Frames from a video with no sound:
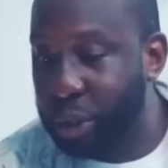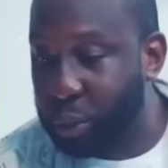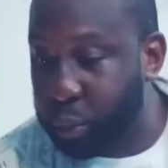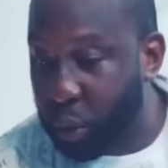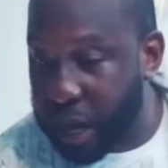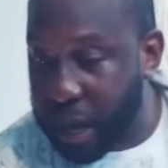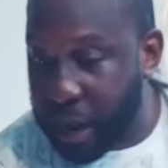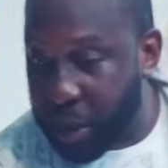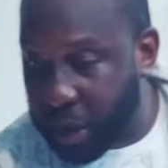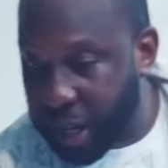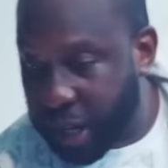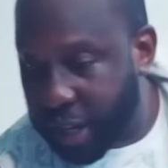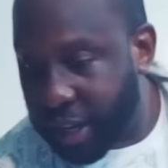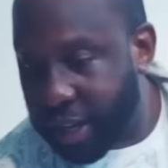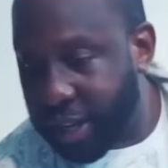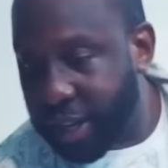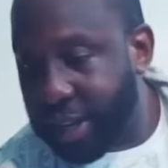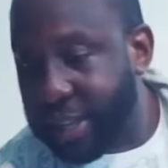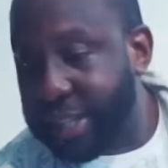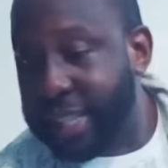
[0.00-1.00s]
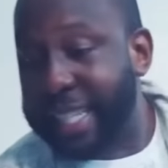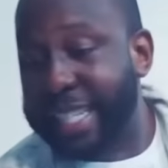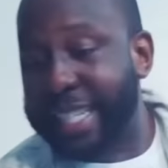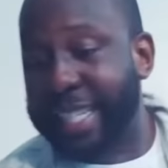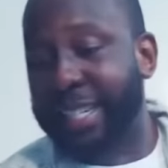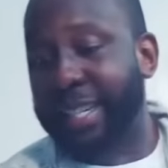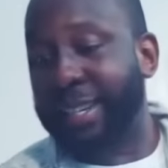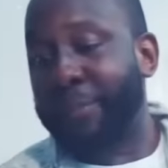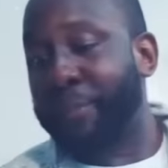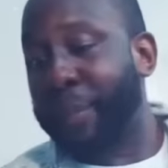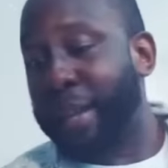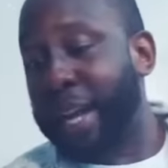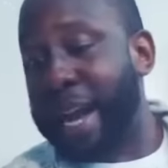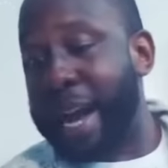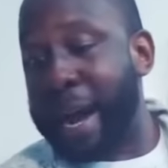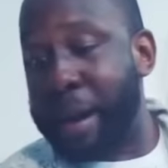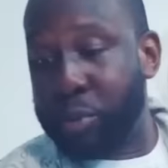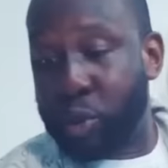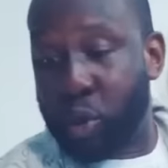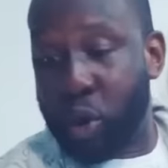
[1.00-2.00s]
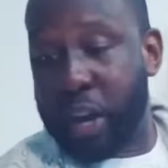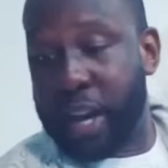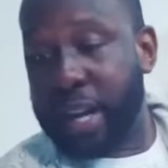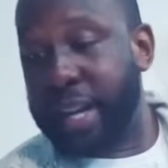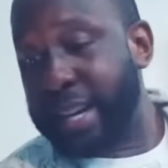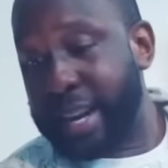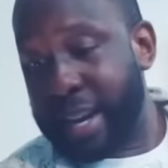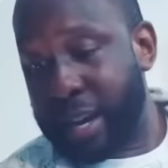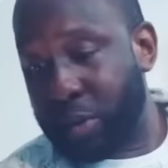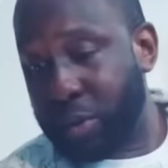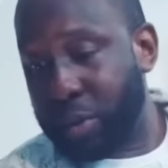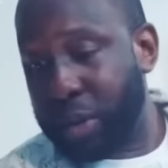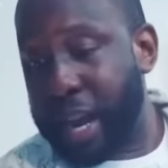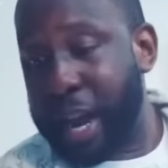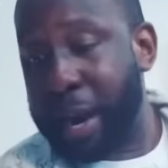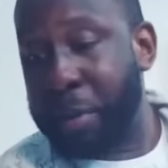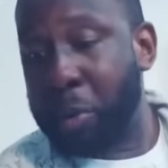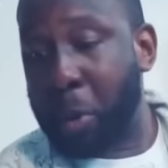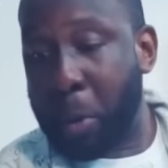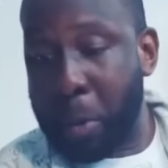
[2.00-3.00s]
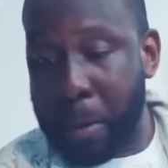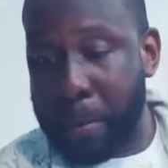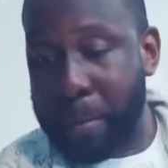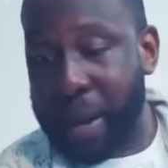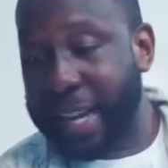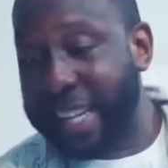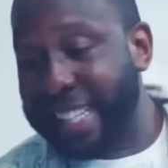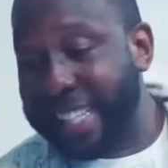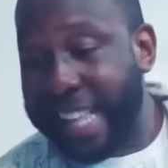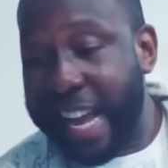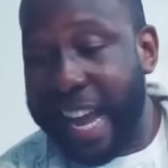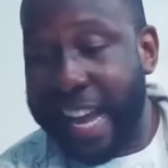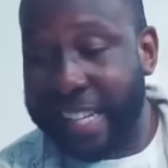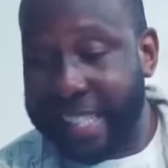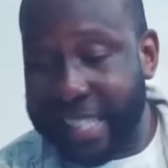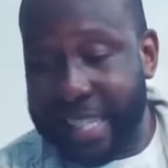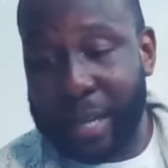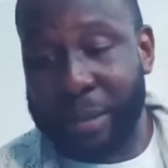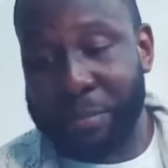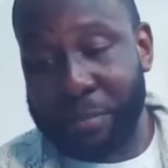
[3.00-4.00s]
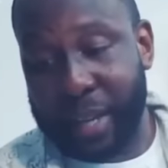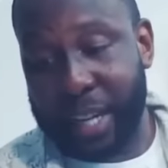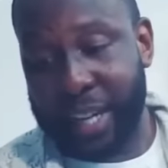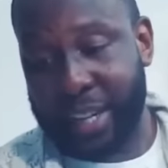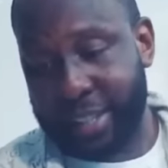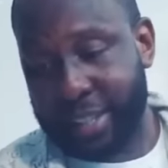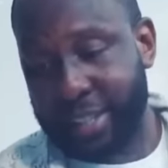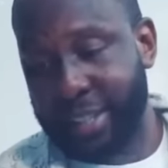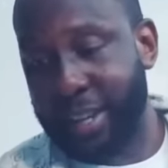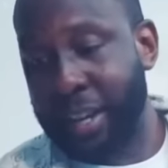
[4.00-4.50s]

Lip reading: Which 1 hour? Listen, I'm going now, and I'm coming back in 30 minutes.